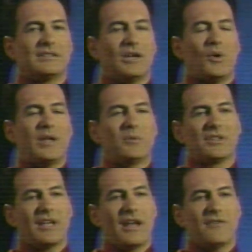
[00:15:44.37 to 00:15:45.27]
so he
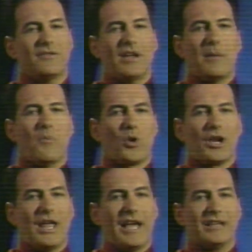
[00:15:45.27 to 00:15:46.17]
was kind of
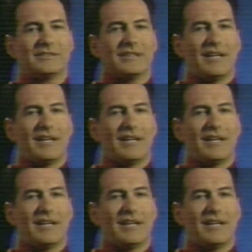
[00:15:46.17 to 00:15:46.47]
immortalized.